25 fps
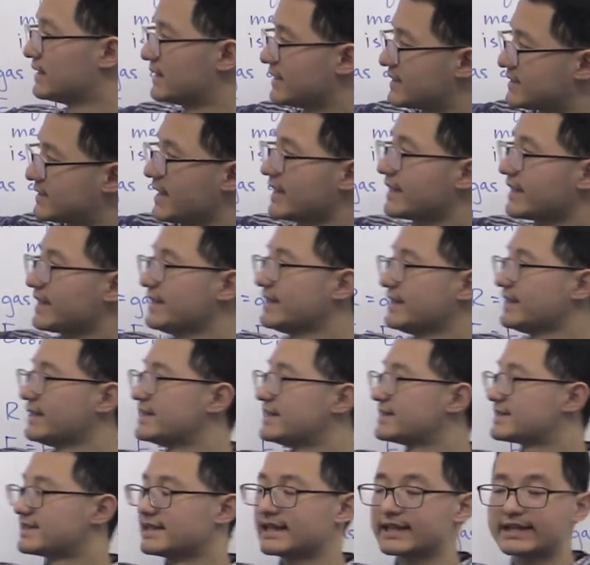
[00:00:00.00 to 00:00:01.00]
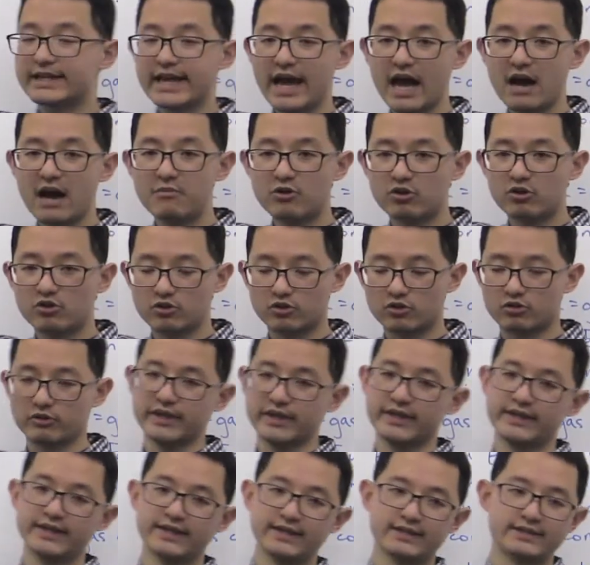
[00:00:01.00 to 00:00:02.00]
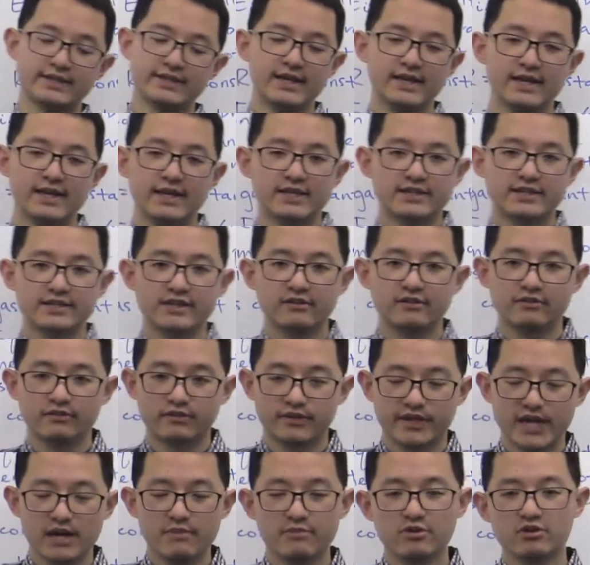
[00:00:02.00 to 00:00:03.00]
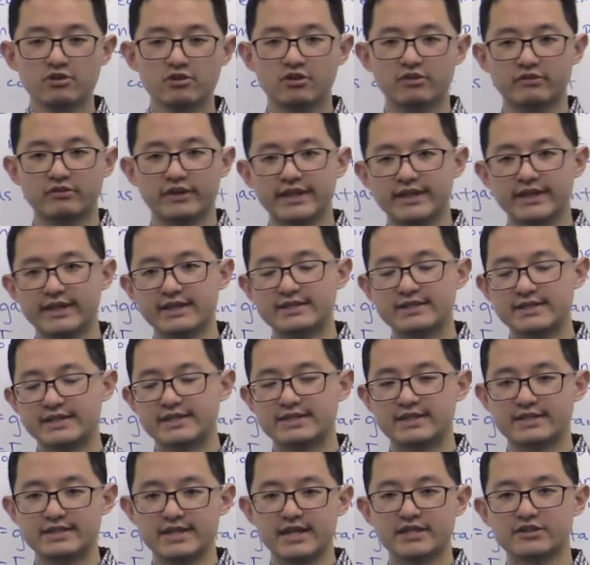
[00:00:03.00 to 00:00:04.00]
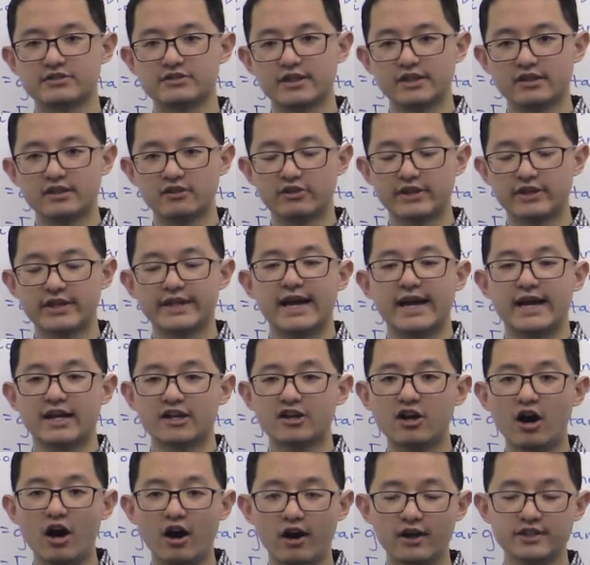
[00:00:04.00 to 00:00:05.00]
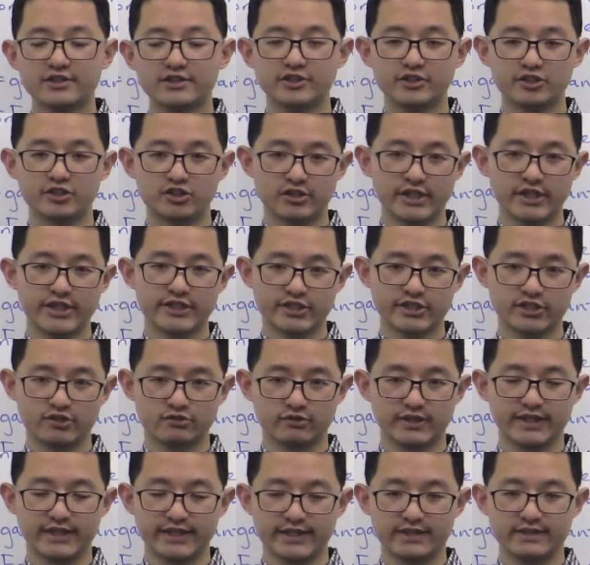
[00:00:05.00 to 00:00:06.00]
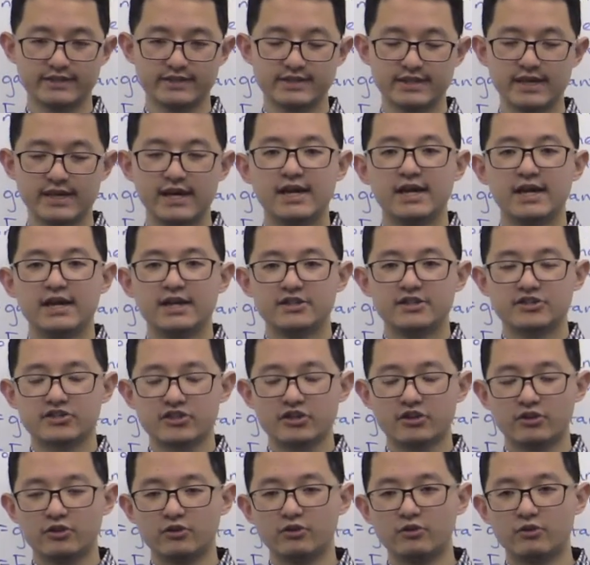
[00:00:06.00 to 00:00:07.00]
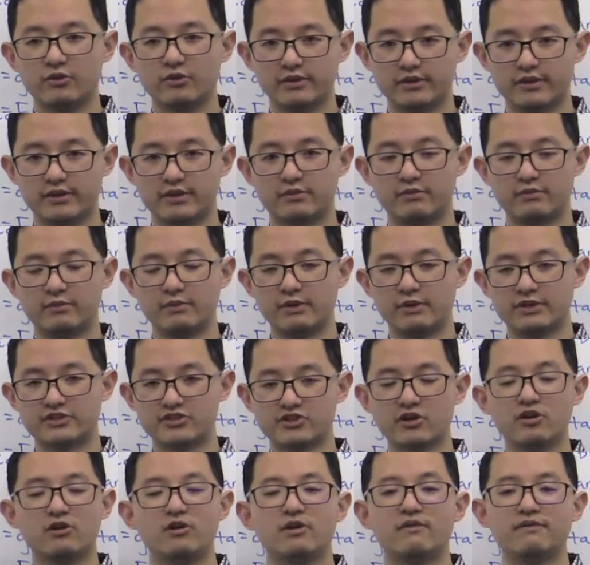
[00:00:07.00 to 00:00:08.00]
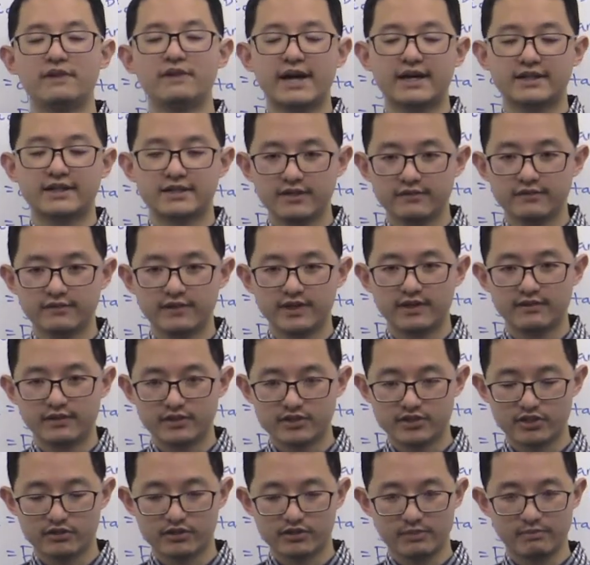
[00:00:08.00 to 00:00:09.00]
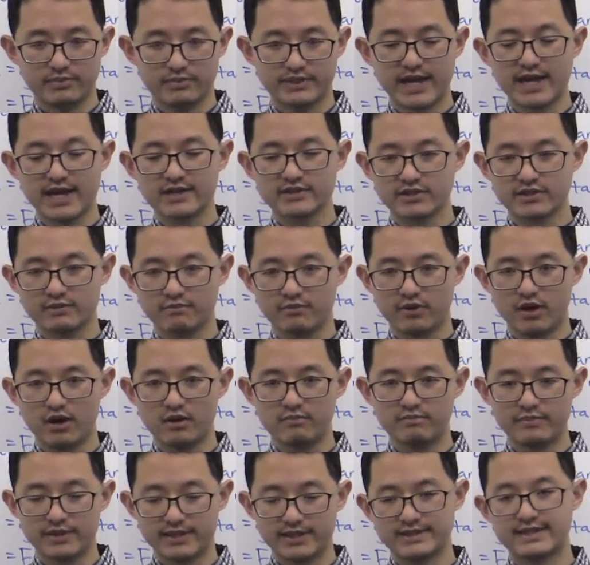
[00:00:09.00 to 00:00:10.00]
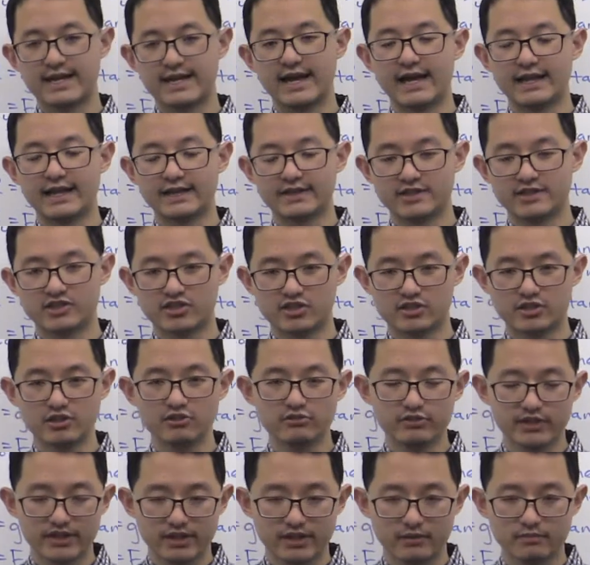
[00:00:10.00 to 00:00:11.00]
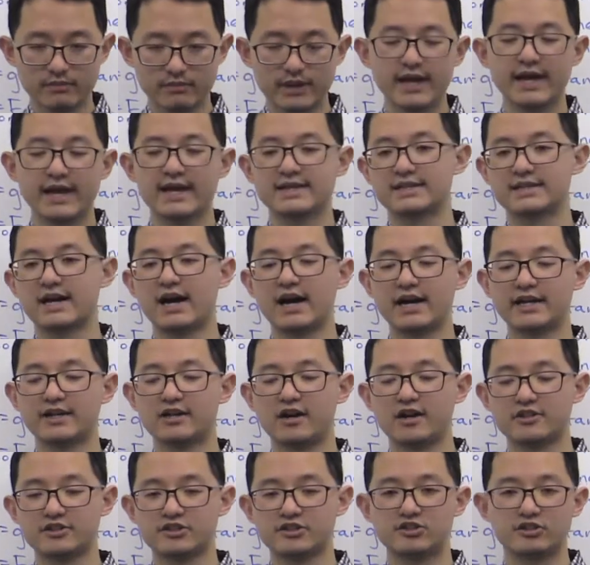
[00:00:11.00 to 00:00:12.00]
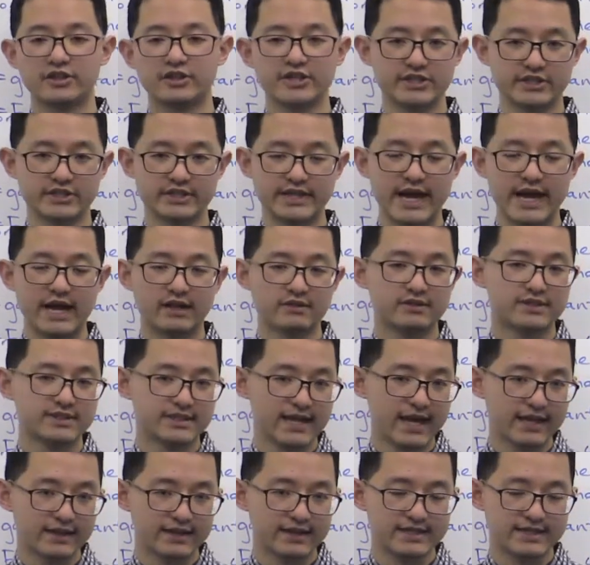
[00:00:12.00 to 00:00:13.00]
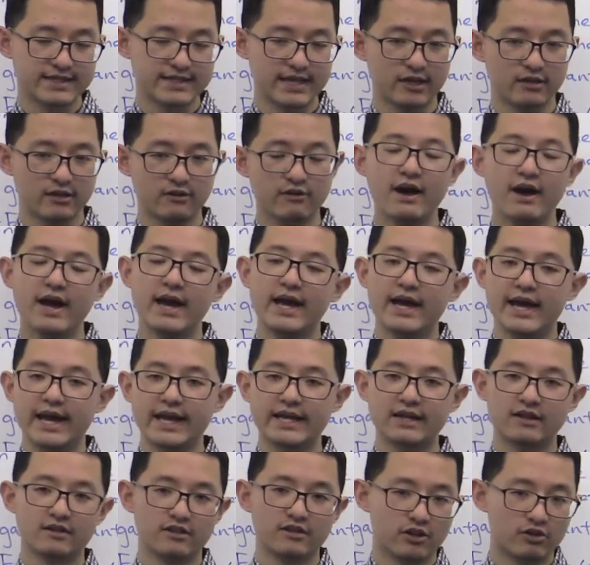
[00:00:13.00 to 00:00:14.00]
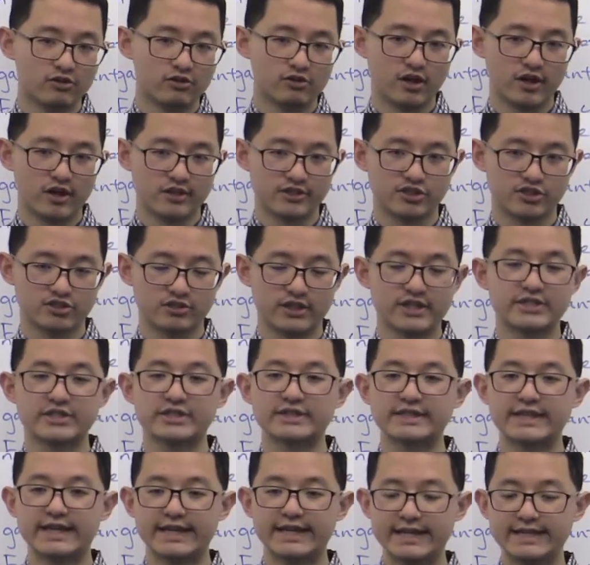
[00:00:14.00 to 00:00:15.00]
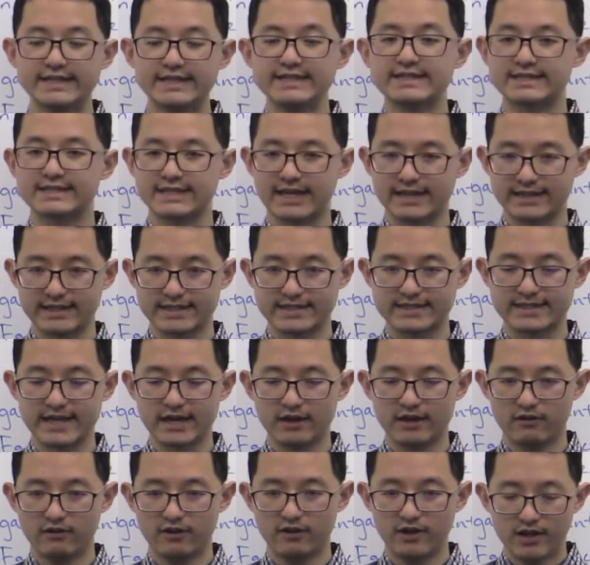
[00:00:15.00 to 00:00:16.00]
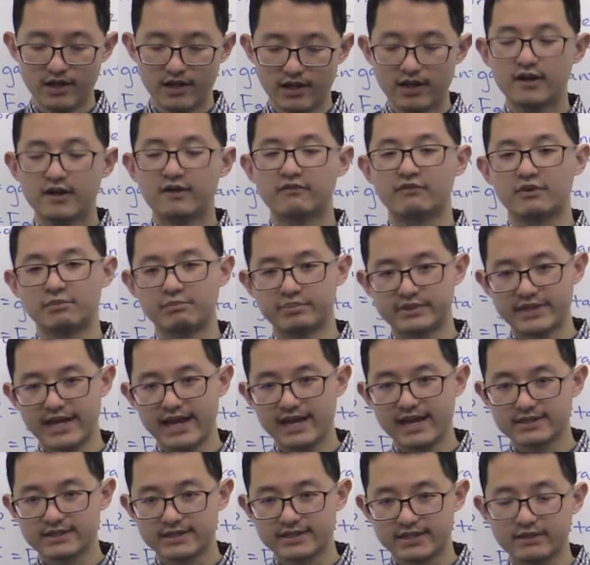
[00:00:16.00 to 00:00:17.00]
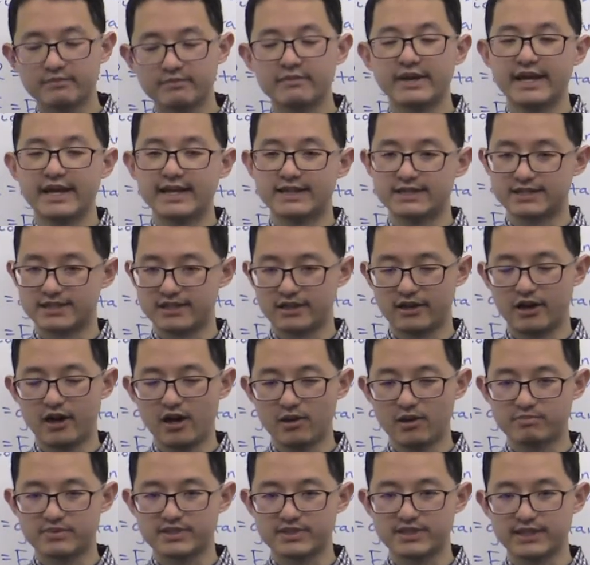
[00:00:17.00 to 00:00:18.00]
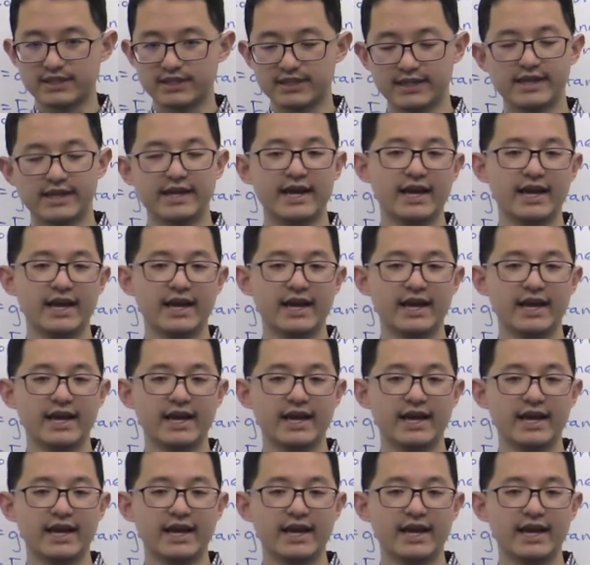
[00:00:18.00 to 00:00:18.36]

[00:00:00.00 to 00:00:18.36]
The second is the chemical gradient. So chemical gradients is essentially looking at concentration gradients. So the result of the activity of the sodium-potassium pump is that sodium has a high concentration outside the cell and a low concentration inside the cell. For potassium, it's the opposite.